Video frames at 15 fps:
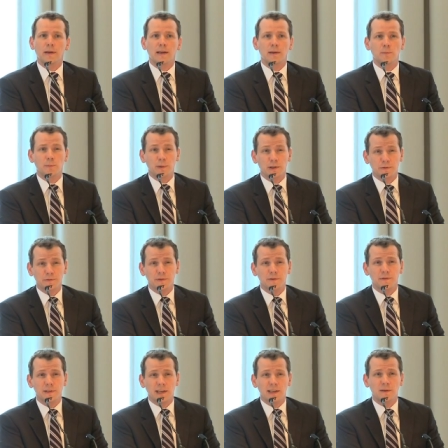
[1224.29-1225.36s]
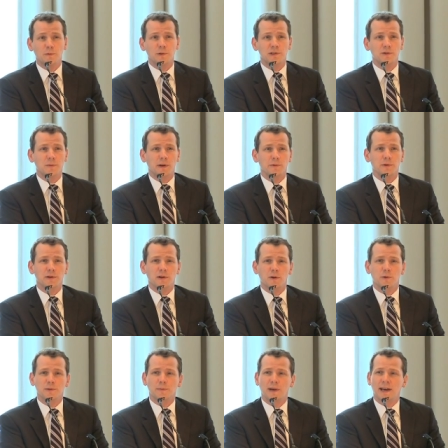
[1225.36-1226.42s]
In Bill 15, which you might
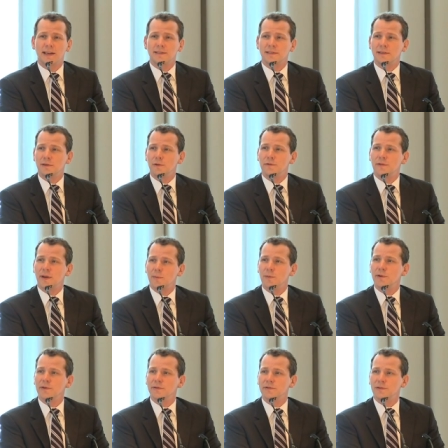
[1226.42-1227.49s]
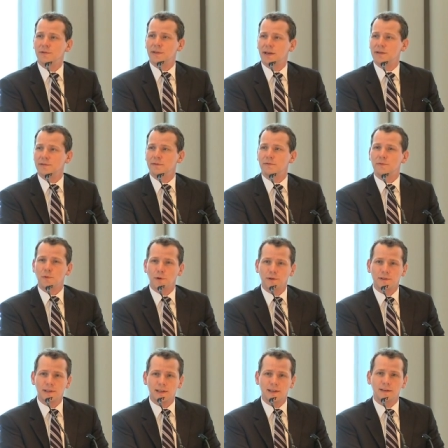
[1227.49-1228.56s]
recall was passed in November of
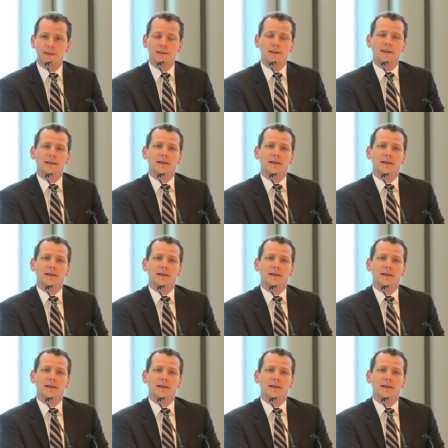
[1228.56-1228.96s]
2014,